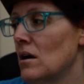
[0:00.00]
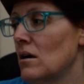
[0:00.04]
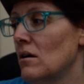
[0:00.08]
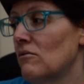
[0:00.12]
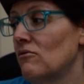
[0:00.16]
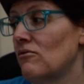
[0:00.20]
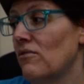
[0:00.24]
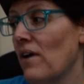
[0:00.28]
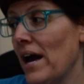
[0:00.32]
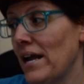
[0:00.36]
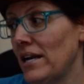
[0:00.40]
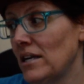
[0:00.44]

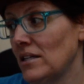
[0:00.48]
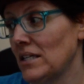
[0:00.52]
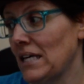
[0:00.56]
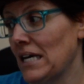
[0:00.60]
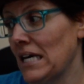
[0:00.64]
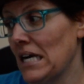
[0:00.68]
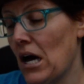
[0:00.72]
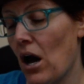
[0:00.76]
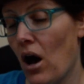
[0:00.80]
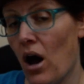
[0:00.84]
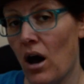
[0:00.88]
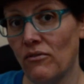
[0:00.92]

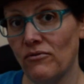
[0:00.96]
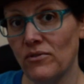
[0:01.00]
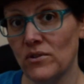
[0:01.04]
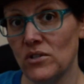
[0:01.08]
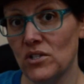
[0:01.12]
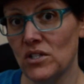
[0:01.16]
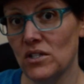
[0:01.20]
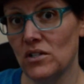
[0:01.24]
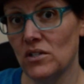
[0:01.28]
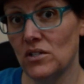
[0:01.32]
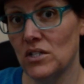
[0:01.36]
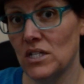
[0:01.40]
Finally,
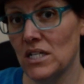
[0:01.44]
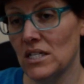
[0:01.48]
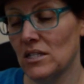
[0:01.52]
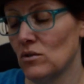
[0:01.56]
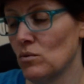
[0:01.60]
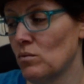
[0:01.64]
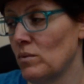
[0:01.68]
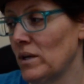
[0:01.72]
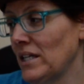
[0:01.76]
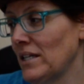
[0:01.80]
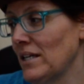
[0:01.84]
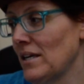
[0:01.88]
Officer
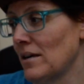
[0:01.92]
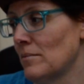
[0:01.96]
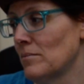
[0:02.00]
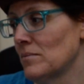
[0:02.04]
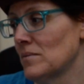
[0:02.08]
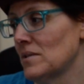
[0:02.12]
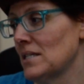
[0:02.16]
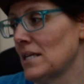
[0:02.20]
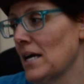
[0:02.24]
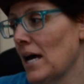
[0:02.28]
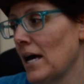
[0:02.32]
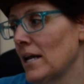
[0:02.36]
Fitzwilliam
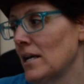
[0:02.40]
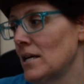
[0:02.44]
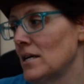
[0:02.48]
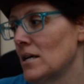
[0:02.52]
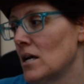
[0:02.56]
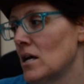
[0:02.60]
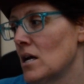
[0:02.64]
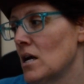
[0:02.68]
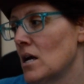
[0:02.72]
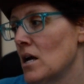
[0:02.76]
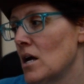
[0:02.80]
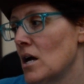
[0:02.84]
said,
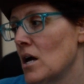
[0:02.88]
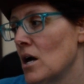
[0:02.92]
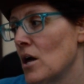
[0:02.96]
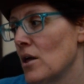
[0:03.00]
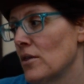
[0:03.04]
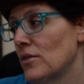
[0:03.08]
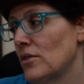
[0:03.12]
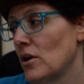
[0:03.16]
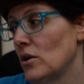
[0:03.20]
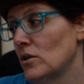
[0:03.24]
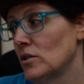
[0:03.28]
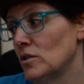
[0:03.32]

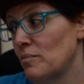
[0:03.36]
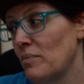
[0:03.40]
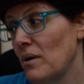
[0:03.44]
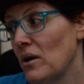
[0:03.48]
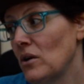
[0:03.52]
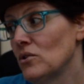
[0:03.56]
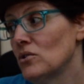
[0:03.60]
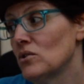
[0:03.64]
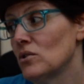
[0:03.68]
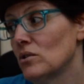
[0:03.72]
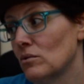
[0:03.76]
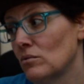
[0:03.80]
"Those
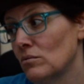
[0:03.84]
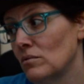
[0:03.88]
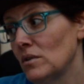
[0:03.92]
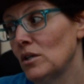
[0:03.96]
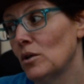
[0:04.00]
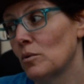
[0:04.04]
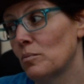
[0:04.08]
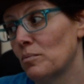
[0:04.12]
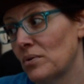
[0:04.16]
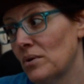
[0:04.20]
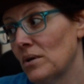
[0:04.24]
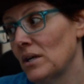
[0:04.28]
bows are
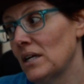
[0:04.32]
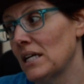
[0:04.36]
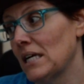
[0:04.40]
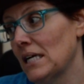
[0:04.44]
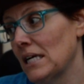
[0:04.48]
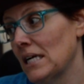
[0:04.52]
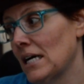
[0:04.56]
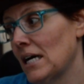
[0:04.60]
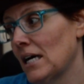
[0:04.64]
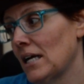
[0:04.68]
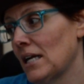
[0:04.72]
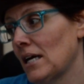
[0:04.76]
real pretty,
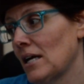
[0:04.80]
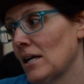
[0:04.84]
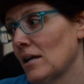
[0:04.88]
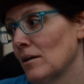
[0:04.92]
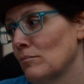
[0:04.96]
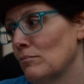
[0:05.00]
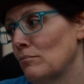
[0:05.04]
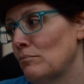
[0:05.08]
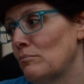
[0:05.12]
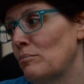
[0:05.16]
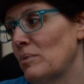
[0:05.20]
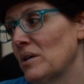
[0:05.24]
honey,
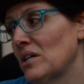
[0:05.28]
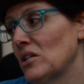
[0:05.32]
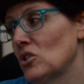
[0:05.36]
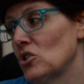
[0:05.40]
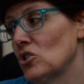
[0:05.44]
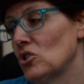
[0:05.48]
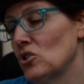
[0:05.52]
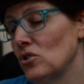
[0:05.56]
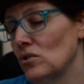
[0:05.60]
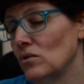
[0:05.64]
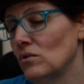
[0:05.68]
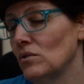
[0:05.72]
but
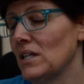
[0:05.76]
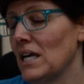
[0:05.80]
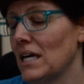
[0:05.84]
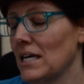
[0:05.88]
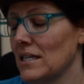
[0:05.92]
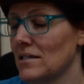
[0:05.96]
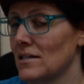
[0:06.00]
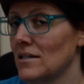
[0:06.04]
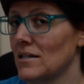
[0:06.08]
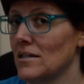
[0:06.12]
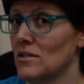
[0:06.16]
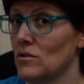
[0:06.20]

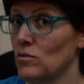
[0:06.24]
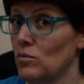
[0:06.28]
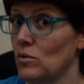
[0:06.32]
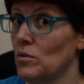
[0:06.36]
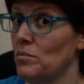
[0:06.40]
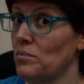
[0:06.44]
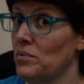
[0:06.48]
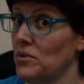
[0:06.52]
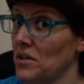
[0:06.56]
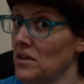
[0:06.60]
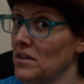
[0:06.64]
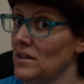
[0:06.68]
shoelaces will
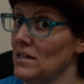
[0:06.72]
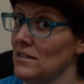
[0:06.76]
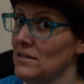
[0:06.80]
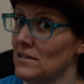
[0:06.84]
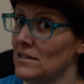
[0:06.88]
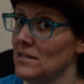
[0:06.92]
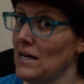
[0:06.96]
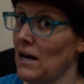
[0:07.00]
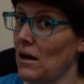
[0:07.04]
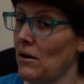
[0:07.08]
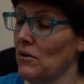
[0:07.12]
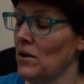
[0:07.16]
put this
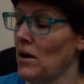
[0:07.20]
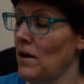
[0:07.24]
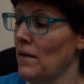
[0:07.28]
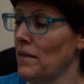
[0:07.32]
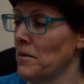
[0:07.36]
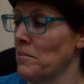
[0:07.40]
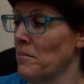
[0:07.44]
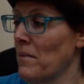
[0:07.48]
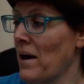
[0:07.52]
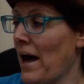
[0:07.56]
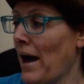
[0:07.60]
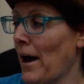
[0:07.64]
town on
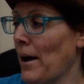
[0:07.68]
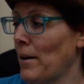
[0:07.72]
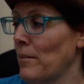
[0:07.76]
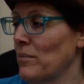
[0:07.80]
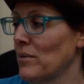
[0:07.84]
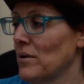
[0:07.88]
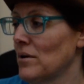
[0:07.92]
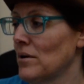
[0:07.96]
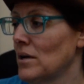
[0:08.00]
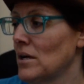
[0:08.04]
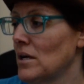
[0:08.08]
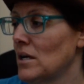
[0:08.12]
the map."
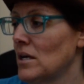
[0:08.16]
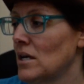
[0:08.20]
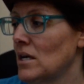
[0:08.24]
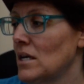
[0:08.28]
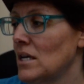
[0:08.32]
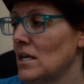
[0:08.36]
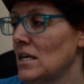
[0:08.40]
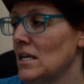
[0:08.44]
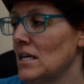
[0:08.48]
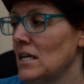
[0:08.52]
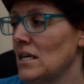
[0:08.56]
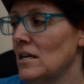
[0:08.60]

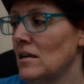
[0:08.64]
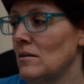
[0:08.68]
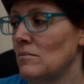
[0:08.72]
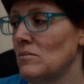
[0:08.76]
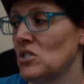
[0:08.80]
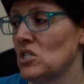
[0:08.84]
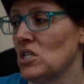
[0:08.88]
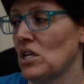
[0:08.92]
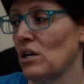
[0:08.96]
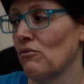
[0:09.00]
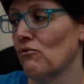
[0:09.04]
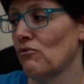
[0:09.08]

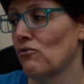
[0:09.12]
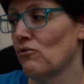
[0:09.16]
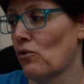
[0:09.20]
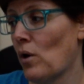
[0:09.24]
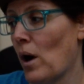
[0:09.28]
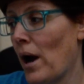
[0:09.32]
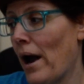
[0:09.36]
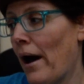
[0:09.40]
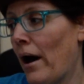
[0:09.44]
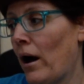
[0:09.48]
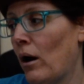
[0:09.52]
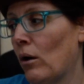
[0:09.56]
Imogene
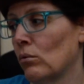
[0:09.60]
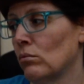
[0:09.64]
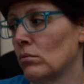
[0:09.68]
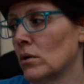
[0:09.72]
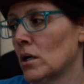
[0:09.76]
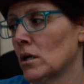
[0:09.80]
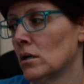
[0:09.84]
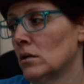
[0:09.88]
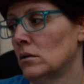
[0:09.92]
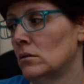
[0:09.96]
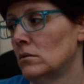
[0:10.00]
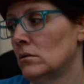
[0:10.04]

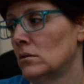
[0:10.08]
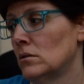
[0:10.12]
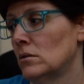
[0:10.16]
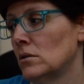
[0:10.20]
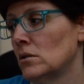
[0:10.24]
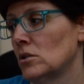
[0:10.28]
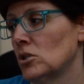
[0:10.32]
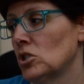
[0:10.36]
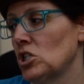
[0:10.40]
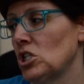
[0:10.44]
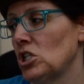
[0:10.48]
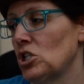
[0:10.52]
frowned.
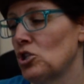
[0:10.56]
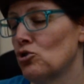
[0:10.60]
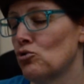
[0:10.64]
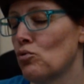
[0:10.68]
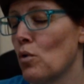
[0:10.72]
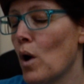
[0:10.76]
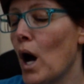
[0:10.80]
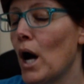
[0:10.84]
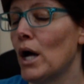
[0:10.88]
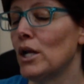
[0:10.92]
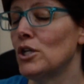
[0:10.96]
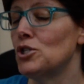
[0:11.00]
She
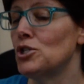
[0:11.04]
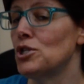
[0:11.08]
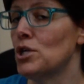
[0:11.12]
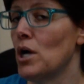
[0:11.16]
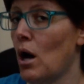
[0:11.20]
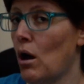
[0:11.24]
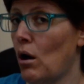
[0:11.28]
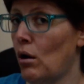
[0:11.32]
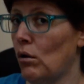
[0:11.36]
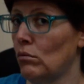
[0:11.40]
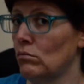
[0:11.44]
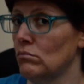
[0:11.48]
trudged
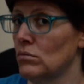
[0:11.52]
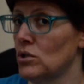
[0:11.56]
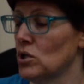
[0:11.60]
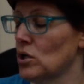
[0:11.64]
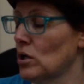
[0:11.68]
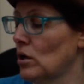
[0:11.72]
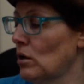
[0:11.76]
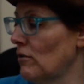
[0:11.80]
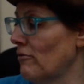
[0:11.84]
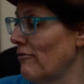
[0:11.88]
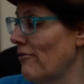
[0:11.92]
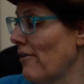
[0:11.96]
home to
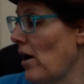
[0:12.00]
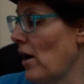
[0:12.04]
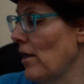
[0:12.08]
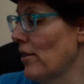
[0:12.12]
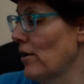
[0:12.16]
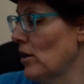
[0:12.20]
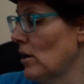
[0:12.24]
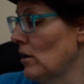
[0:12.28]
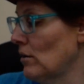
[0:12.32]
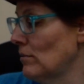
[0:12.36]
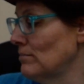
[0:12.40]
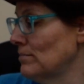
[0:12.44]
her
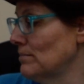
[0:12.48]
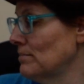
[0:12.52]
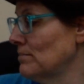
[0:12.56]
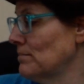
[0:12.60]
father.